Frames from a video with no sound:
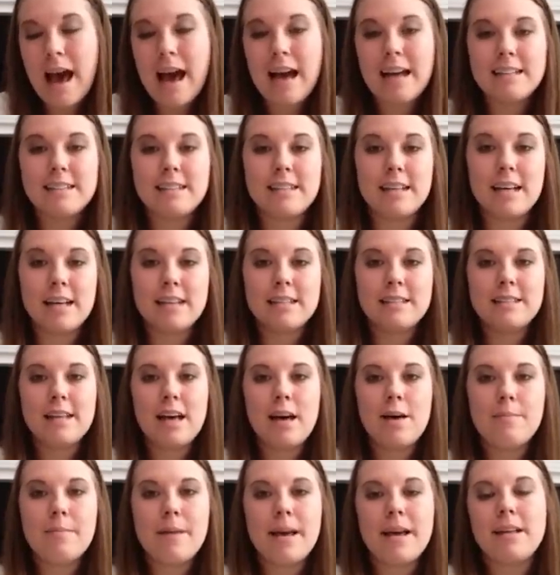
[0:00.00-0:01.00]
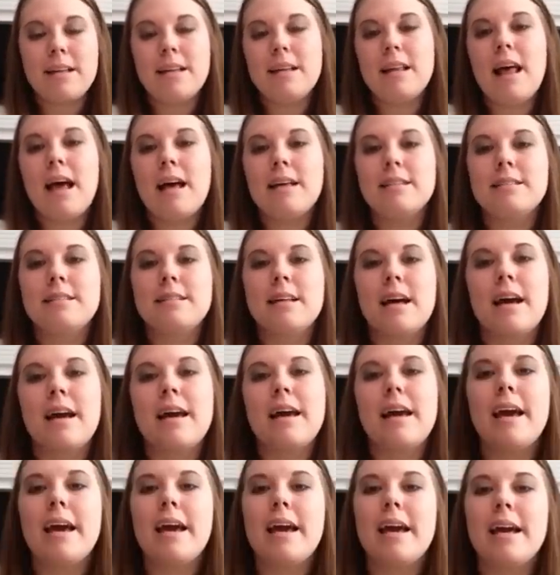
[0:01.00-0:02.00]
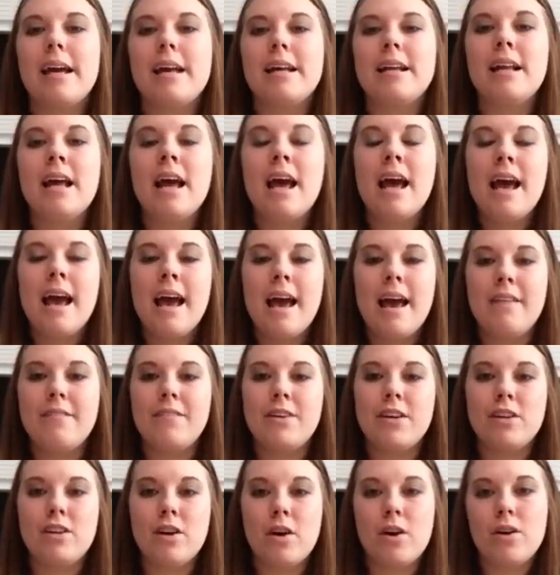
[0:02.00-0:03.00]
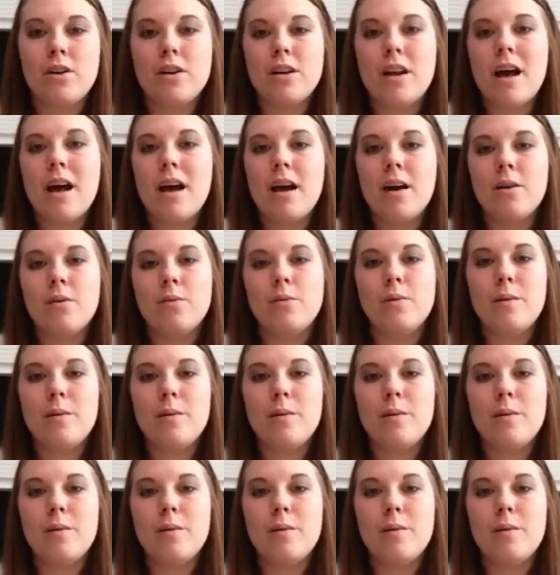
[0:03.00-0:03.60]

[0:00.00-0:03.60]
I did tell Mandy last night, and if you don't know,